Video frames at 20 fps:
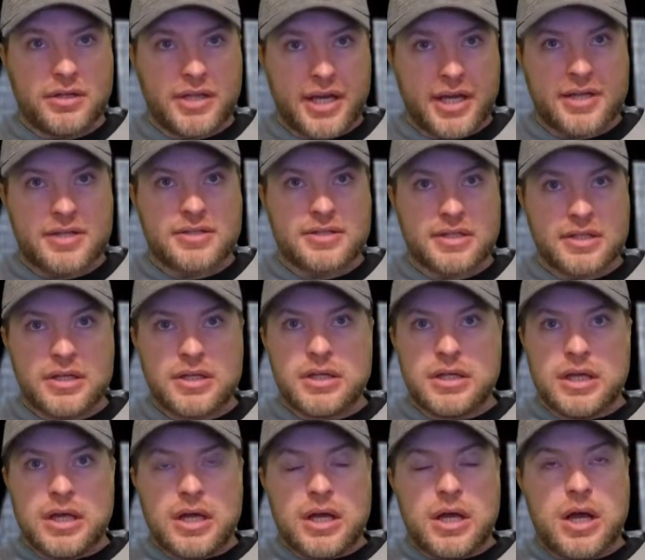Yes,
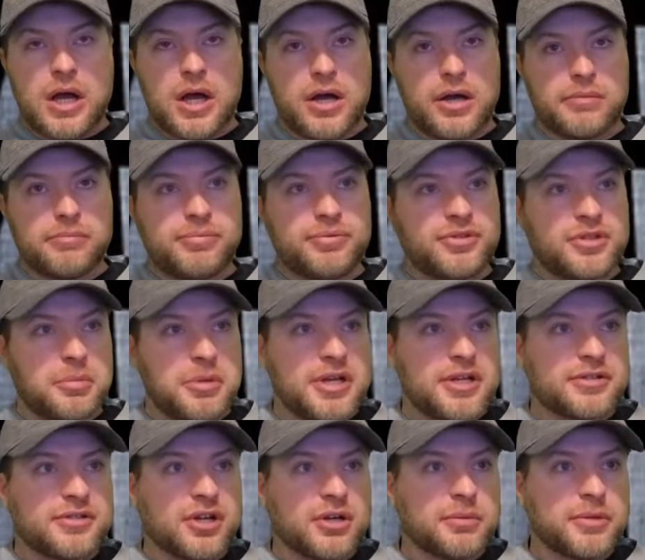to be
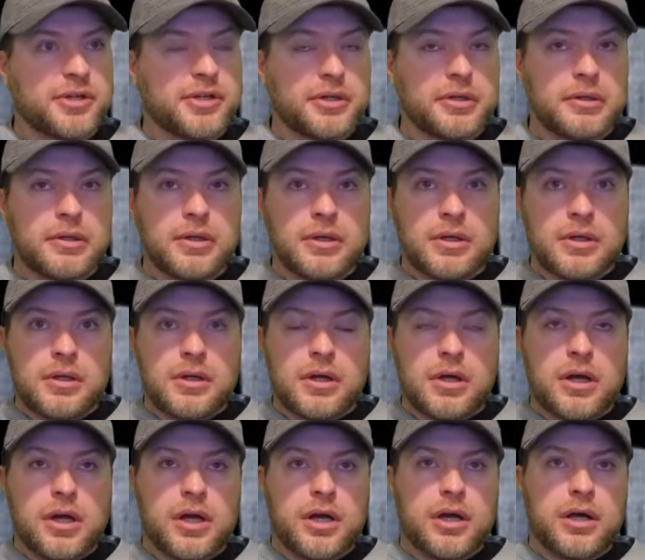determined, dude.
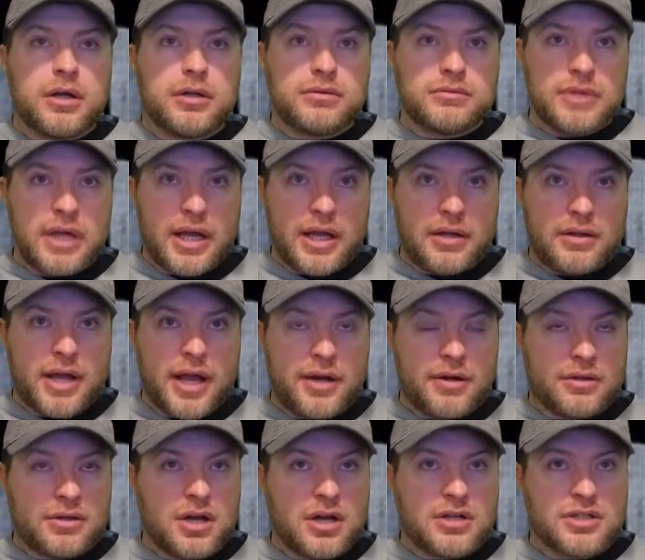Aiden
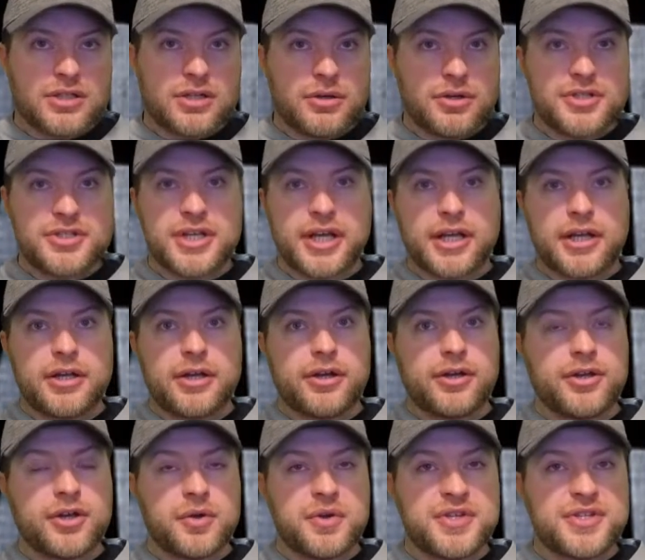O'Connell's going to second year.
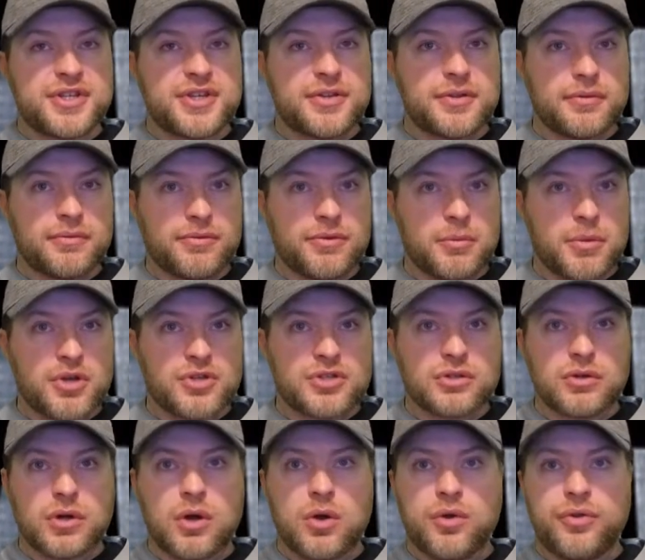You always see the most
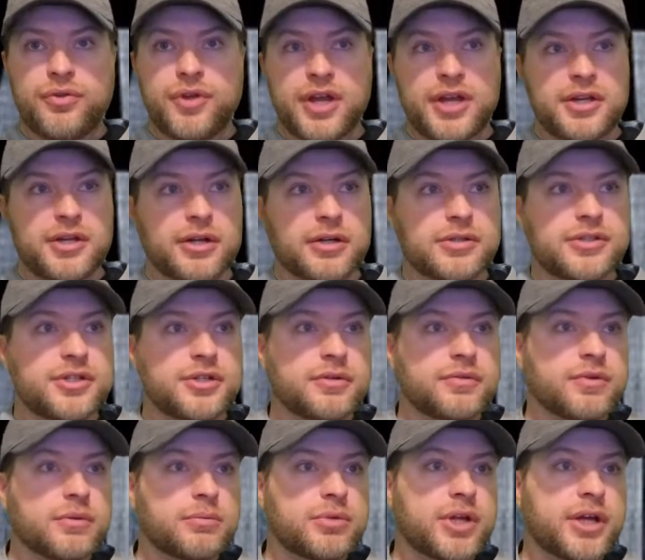growth in year two
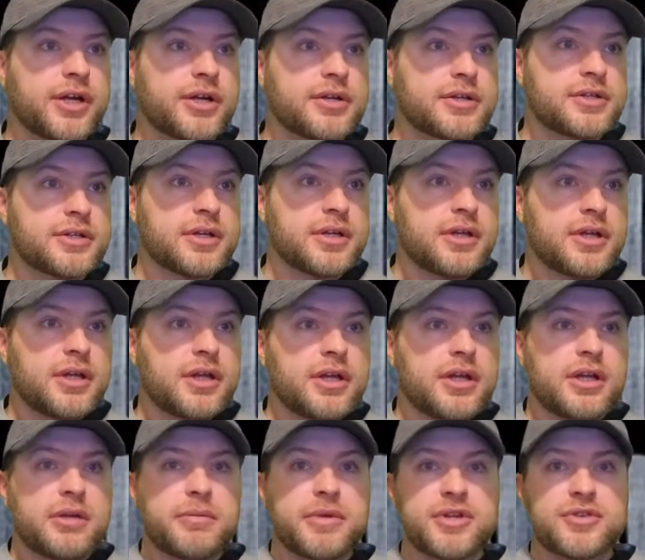from players.
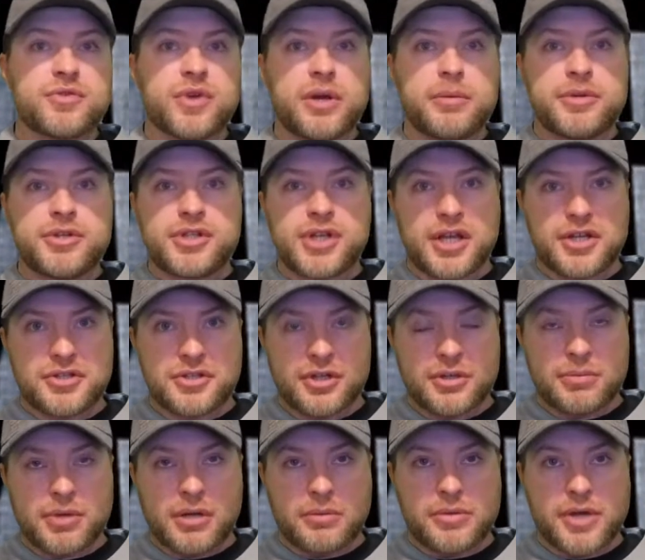It means Raymond Chester. You're
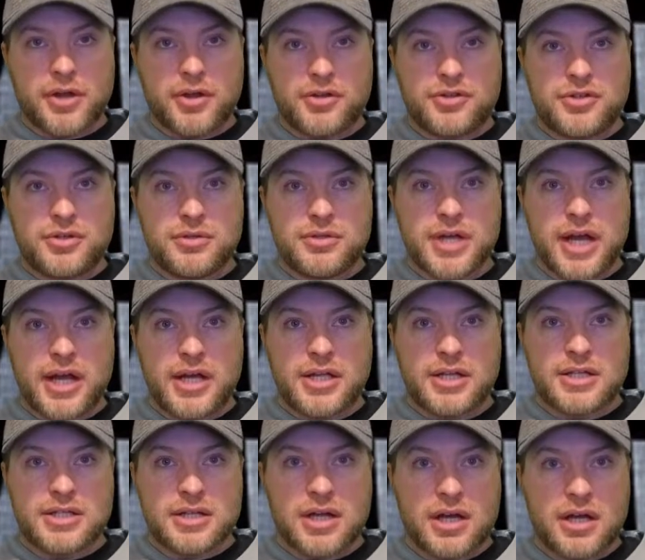talking about the two tight
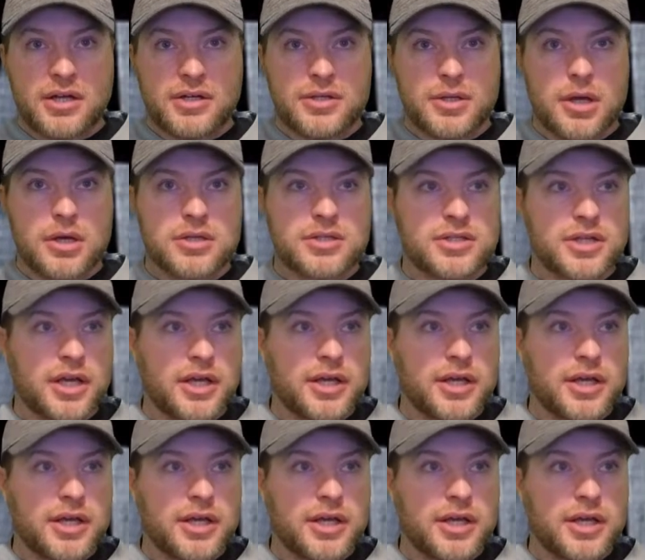end duo set.